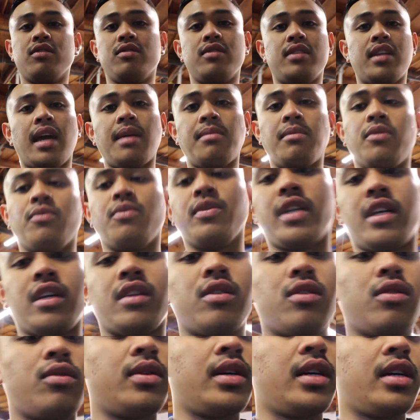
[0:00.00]
You name it, we
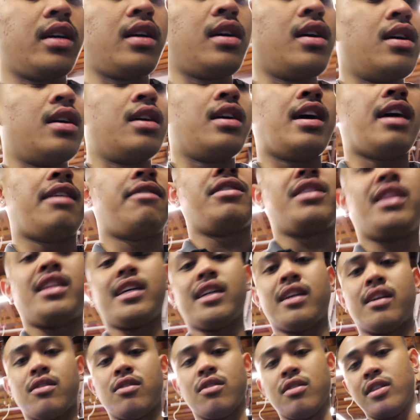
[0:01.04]
can do it,
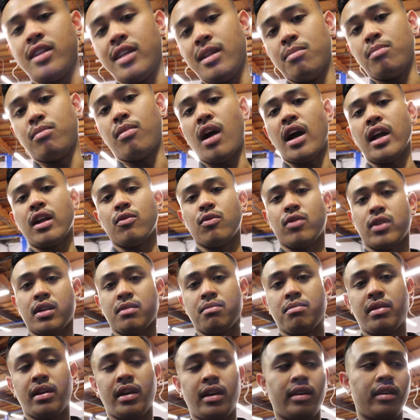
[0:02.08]
everything other than bodywork
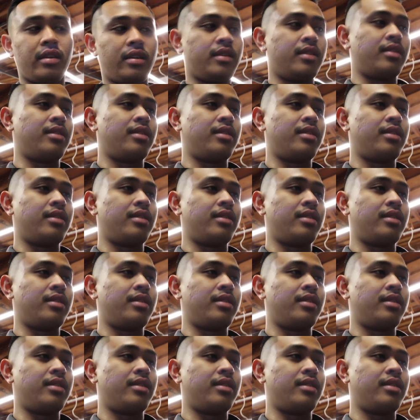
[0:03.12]
and paint.